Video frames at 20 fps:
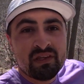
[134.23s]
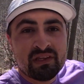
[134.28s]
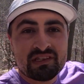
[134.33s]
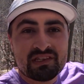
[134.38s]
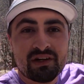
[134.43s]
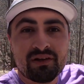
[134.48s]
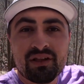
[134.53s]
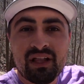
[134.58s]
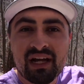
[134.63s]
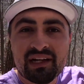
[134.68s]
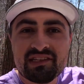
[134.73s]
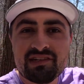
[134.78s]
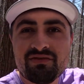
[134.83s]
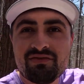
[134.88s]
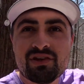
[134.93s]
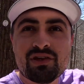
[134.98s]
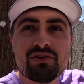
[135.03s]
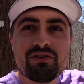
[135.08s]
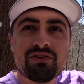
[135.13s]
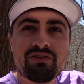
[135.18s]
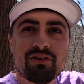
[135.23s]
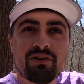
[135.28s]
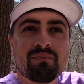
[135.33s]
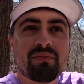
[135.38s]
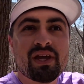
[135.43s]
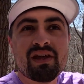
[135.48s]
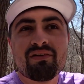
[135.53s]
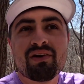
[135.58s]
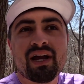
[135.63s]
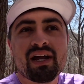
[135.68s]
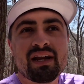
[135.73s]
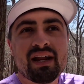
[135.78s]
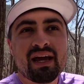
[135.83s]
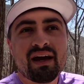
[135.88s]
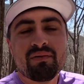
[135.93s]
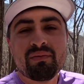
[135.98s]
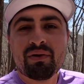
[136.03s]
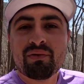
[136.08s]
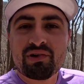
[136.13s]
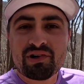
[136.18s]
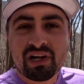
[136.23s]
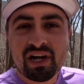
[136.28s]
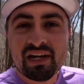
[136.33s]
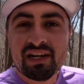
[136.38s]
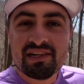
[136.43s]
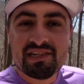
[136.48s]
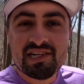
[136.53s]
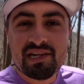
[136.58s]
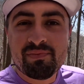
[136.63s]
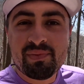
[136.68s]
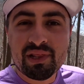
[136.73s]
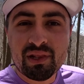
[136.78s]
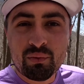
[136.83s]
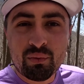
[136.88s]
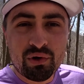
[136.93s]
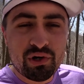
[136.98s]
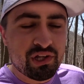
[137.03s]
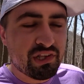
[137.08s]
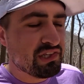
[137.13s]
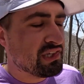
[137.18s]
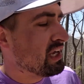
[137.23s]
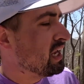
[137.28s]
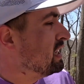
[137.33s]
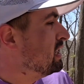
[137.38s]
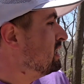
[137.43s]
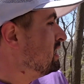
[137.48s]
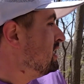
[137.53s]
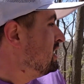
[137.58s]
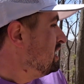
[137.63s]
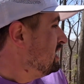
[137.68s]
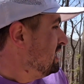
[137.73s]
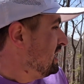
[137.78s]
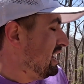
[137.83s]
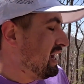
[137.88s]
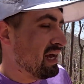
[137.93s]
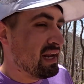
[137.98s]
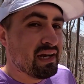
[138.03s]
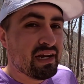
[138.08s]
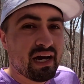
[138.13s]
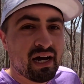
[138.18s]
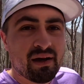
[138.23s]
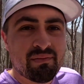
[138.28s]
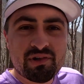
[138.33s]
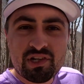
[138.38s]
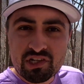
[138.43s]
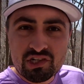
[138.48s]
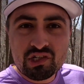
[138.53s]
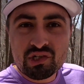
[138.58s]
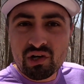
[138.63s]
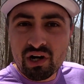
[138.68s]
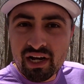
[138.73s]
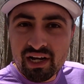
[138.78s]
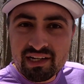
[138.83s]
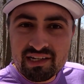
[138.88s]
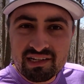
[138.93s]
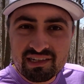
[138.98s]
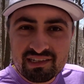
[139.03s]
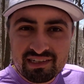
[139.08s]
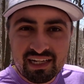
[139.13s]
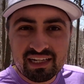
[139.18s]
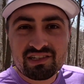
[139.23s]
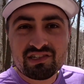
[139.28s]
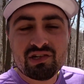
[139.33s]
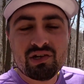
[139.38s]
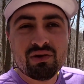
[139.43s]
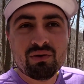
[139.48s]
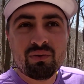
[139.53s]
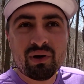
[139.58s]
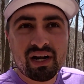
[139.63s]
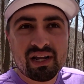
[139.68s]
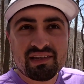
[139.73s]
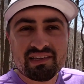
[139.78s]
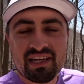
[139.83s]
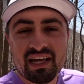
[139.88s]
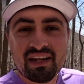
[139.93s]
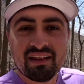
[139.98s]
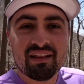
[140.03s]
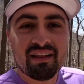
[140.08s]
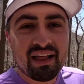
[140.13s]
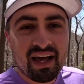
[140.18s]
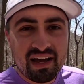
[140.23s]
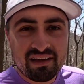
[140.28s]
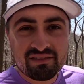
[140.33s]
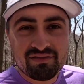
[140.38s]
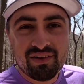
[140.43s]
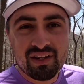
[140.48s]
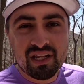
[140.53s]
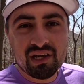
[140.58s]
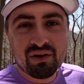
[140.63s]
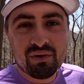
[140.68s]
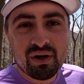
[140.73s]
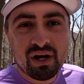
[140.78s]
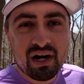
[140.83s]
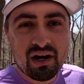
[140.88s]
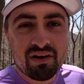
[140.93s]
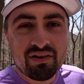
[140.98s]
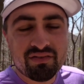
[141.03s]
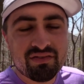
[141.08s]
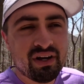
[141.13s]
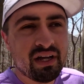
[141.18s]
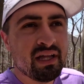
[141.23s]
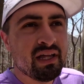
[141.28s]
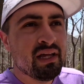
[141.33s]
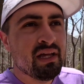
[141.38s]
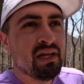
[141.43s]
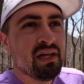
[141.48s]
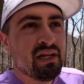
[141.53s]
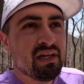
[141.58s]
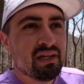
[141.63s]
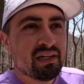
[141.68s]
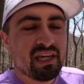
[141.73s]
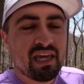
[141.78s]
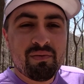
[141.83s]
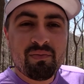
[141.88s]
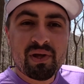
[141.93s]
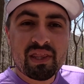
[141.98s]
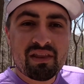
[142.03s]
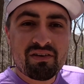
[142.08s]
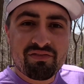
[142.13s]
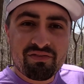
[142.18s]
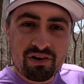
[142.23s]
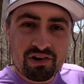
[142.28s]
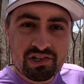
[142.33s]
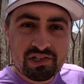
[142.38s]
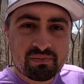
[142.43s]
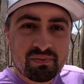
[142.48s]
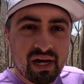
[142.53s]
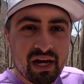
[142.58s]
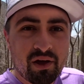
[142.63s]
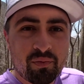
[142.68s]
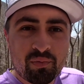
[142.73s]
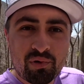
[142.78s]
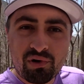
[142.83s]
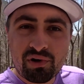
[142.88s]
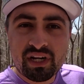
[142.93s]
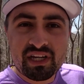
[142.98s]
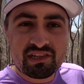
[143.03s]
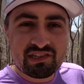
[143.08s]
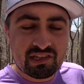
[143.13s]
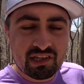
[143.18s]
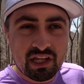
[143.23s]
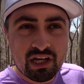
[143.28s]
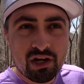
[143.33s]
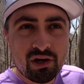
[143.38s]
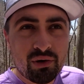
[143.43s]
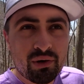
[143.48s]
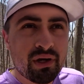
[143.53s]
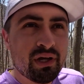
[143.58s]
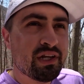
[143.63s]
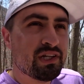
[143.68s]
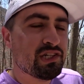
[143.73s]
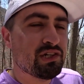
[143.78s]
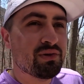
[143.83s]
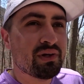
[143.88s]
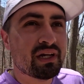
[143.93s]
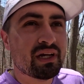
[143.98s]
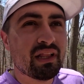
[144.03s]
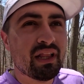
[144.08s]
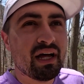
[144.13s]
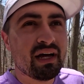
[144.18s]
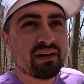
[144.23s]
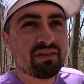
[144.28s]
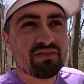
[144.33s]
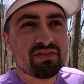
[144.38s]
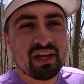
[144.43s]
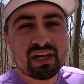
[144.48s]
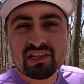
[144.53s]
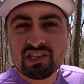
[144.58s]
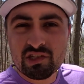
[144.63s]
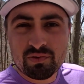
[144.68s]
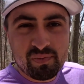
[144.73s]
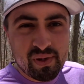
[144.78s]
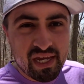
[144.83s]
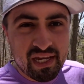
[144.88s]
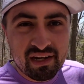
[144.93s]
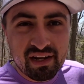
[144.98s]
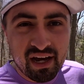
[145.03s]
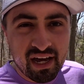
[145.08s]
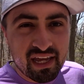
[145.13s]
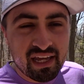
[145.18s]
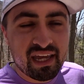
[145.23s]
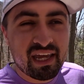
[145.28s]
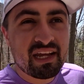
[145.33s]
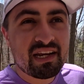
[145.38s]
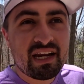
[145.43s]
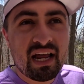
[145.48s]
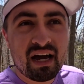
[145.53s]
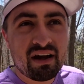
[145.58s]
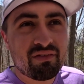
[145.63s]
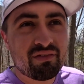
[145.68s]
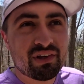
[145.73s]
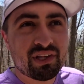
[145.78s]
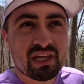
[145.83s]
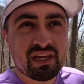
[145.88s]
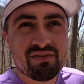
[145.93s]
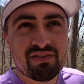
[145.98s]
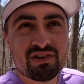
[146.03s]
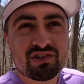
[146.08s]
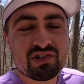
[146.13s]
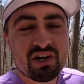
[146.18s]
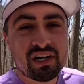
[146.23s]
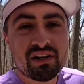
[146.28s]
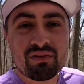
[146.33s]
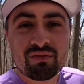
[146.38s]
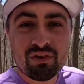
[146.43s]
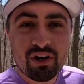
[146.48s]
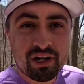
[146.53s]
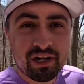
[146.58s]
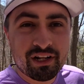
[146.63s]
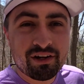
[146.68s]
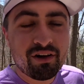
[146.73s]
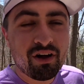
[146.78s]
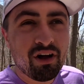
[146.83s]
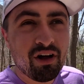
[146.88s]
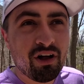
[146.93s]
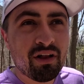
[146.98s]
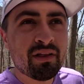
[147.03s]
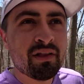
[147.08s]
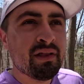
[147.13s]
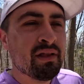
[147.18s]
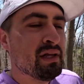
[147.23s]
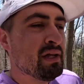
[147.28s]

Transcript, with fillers: So lots of views for me right now, but we're kind of deep in the woods. And uh, I'm just trying to stick to what I said in the last video of keeping the first mile pretty slow, doing a lot of like speed hiking, not really even trying to run at all,